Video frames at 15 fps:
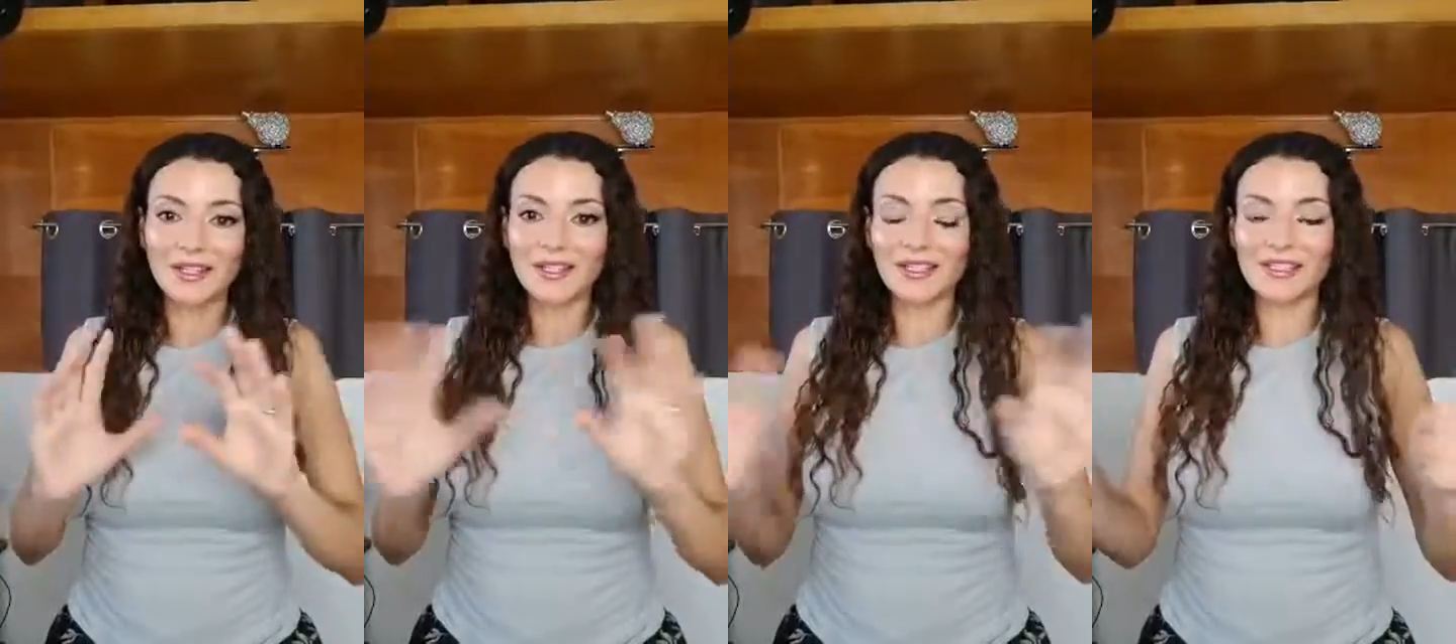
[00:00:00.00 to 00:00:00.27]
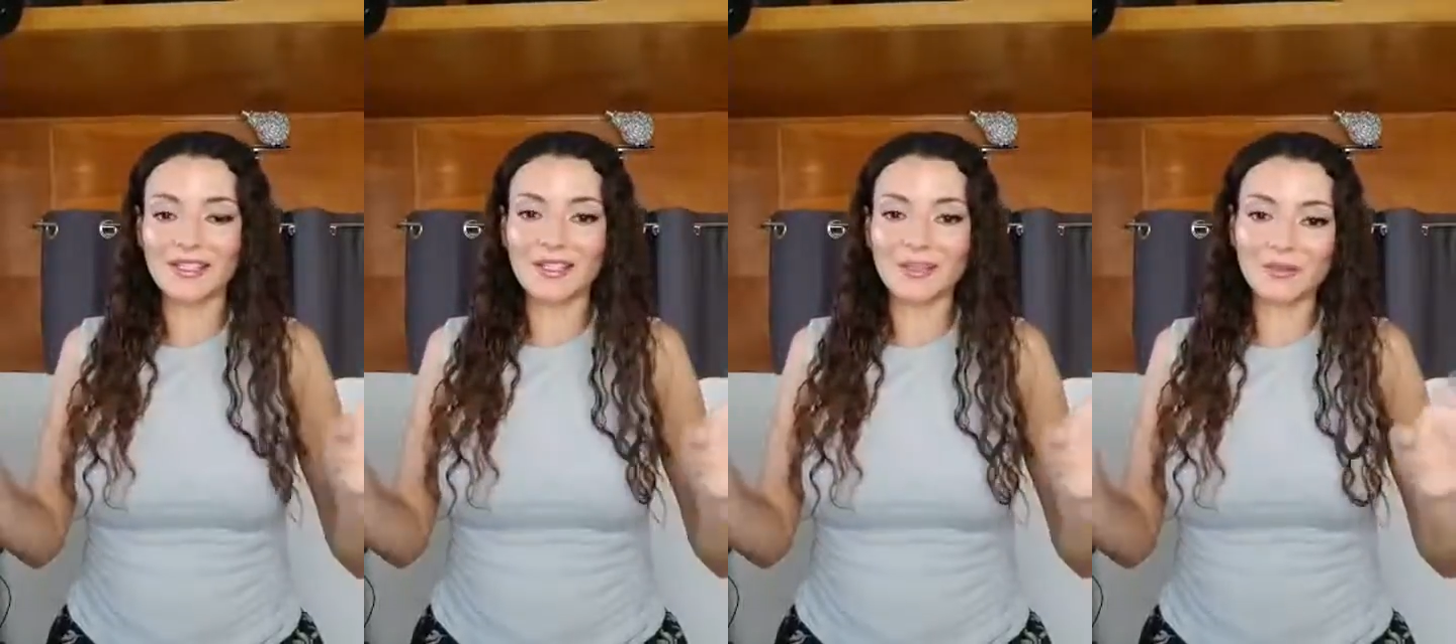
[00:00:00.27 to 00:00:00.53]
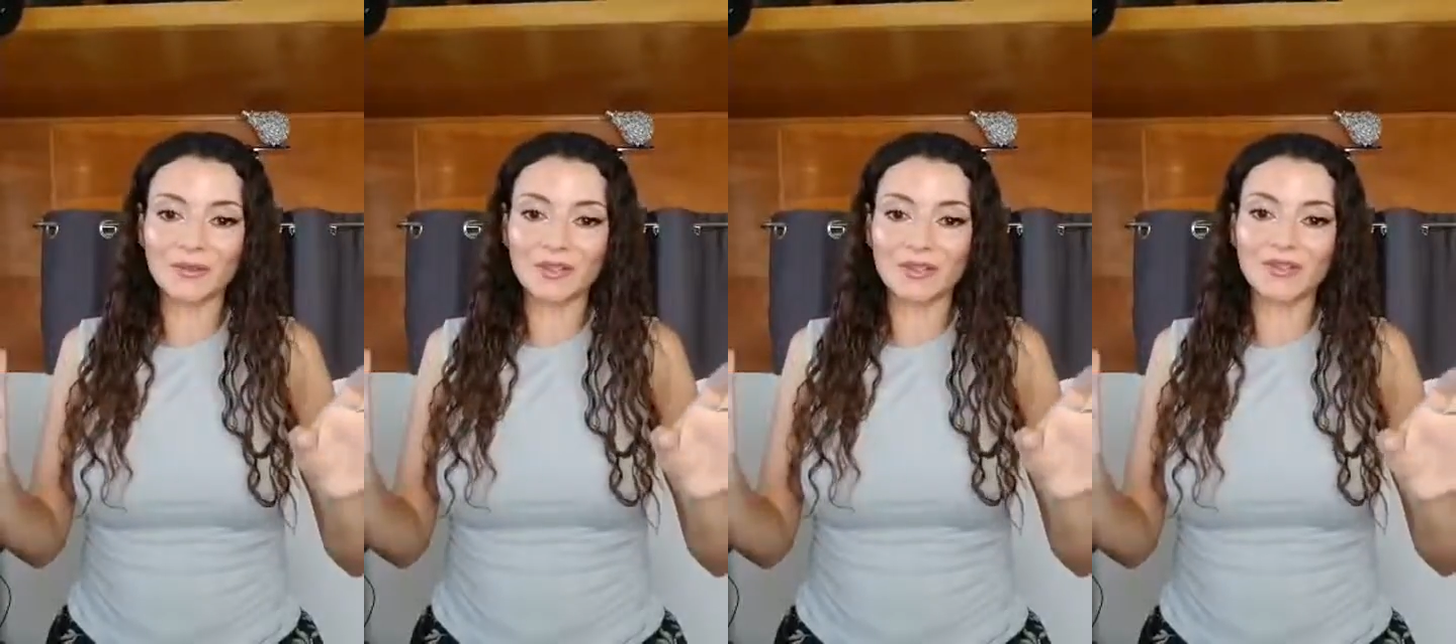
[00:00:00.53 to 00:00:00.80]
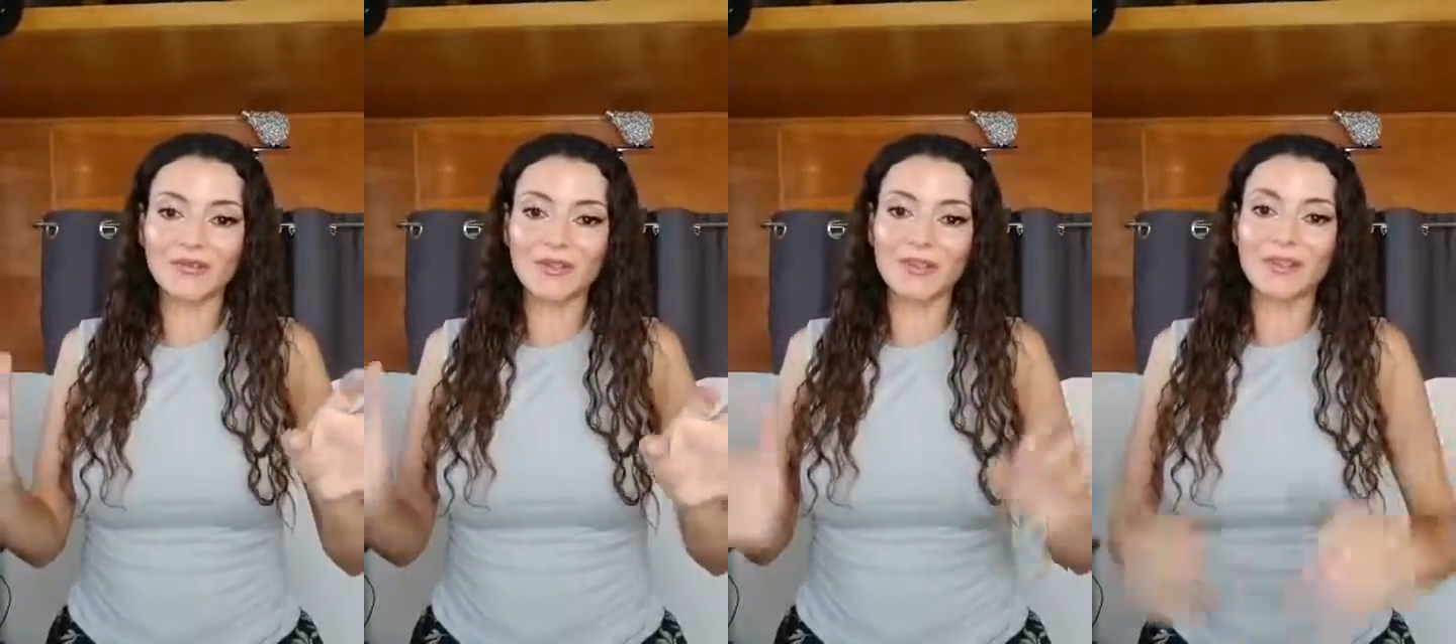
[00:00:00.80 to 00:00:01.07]
and it didn't
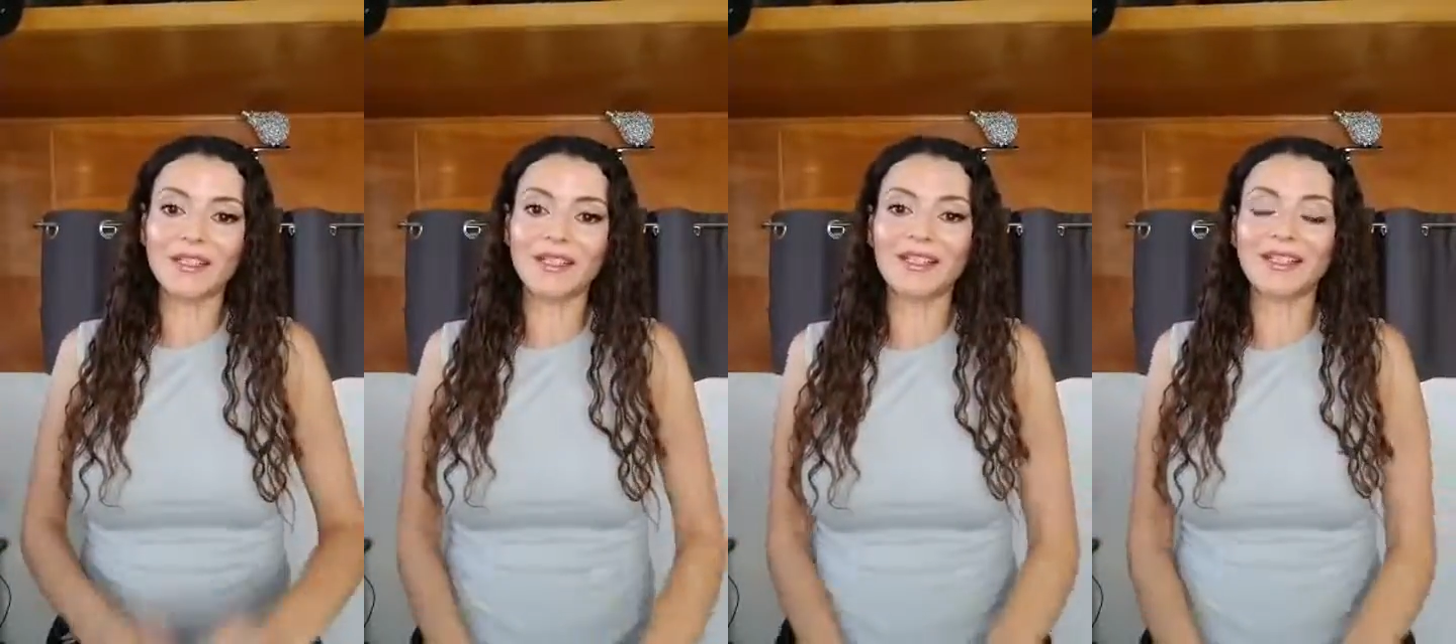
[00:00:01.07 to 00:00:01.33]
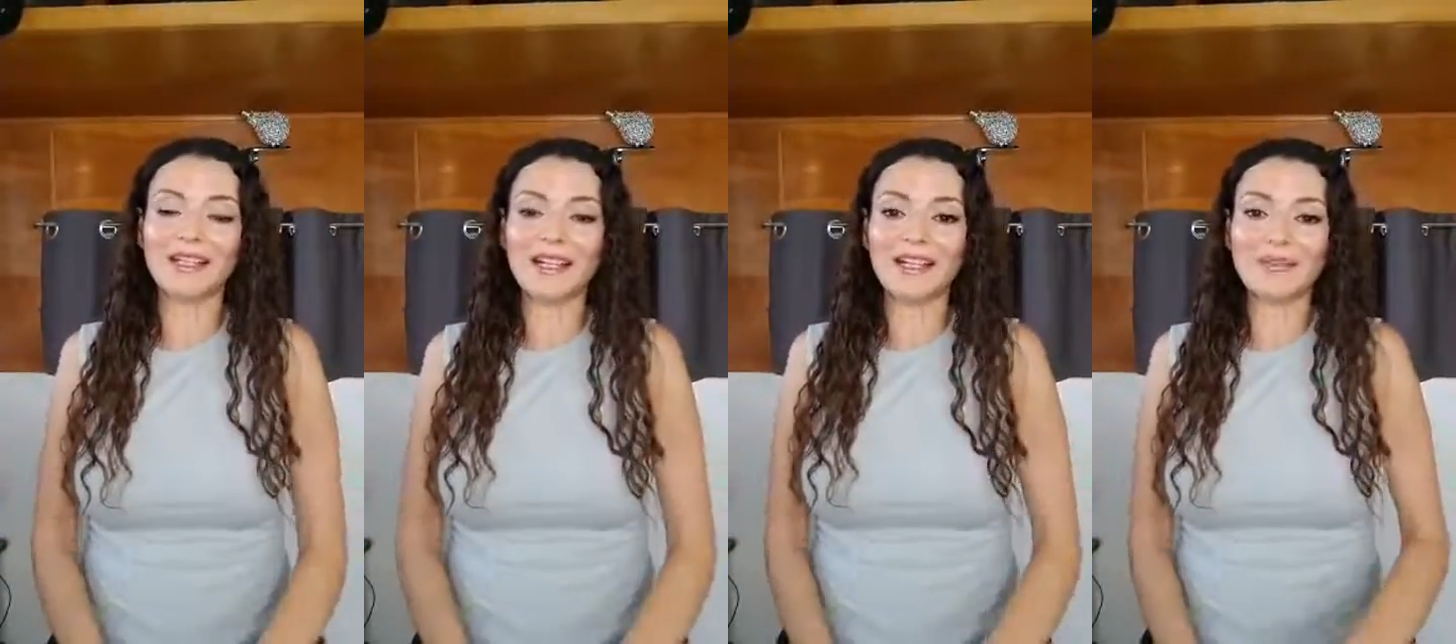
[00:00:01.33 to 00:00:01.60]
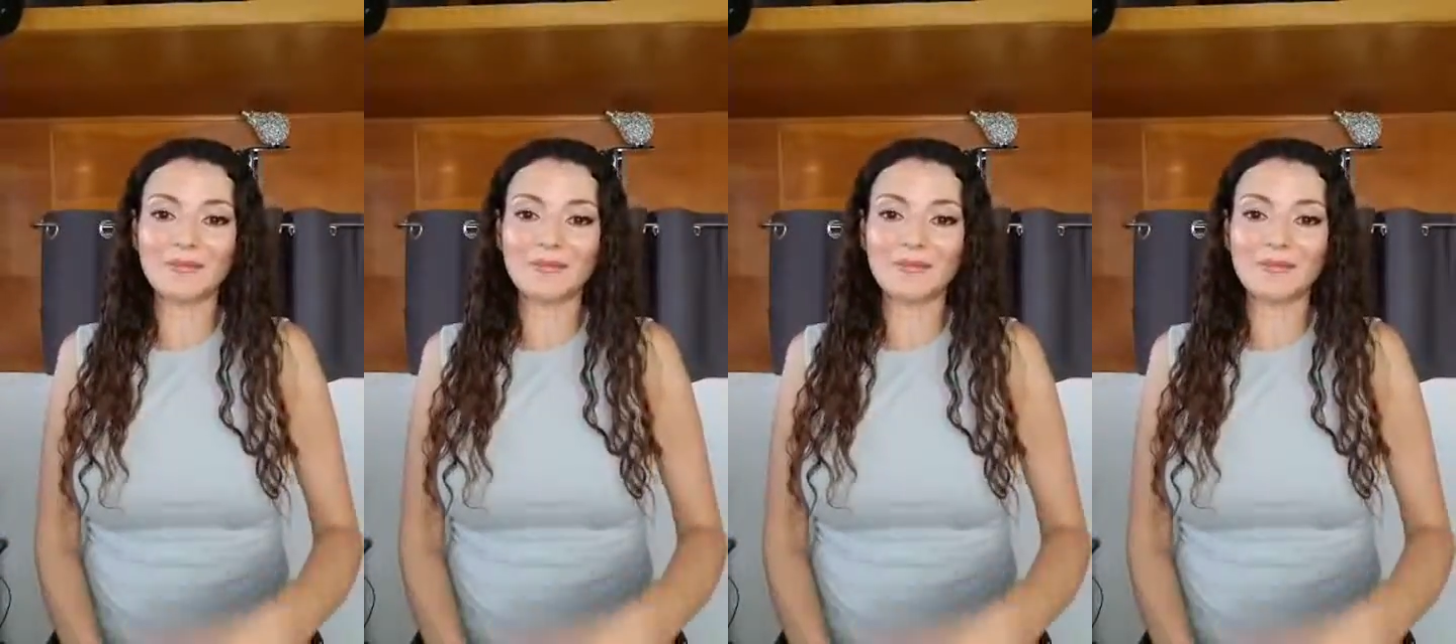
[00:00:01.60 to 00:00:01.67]
work for me,